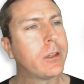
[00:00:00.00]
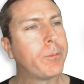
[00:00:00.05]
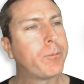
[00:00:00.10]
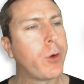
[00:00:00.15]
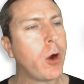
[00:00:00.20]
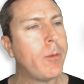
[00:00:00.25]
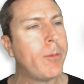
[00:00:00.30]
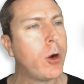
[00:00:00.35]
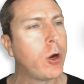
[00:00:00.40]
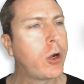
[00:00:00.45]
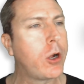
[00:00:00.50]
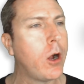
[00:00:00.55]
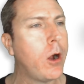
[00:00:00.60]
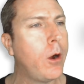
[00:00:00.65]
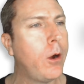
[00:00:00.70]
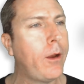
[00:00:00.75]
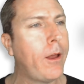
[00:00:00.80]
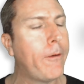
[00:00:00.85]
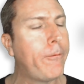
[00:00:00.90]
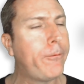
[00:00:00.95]
the promo
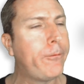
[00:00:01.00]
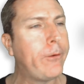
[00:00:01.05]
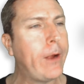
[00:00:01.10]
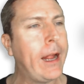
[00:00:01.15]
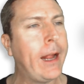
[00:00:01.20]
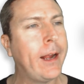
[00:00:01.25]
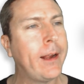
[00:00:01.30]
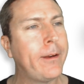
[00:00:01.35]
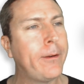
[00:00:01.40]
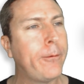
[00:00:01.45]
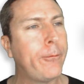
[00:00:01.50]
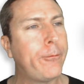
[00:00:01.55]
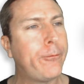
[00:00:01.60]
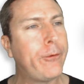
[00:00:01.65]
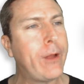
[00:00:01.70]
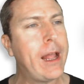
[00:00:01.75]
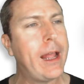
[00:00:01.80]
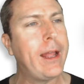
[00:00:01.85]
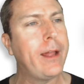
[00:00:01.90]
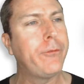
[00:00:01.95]
code
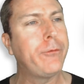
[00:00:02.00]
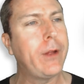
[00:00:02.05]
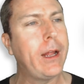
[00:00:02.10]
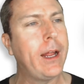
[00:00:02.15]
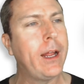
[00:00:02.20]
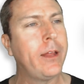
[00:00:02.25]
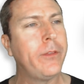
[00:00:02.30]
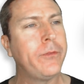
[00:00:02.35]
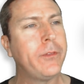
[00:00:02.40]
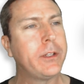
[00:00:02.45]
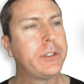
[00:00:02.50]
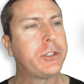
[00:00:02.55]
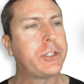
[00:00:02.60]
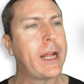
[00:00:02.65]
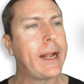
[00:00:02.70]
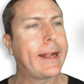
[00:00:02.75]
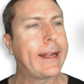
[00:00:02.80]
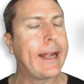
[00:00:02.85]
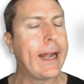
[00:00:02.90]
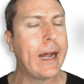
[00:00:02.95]
FANFAVE in the
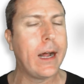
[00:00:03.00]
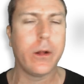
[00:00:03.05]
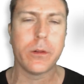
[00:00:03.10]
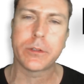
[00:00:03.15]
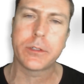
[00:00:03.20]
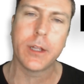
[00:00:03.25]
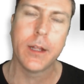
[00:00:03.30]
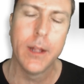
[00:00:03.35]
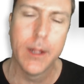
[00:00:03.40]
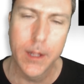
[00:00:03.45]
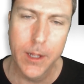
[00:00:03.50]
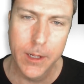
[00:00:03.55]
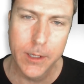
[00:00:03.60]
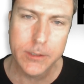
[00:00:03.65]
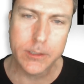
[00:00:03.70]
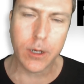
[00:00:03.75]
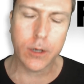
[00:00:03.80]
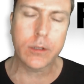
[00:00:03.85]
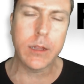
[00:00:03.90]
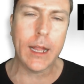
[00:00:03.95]
checkout.
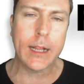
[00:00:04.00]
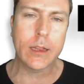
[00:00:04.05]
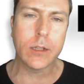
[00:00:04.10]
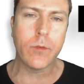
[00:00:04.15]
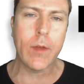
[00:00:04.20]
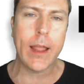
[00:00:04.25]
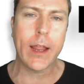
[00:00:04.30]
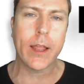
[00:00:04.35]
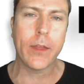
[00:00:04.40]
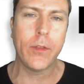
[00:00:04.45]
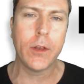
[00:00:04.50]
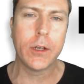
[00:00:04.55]
So click the link in the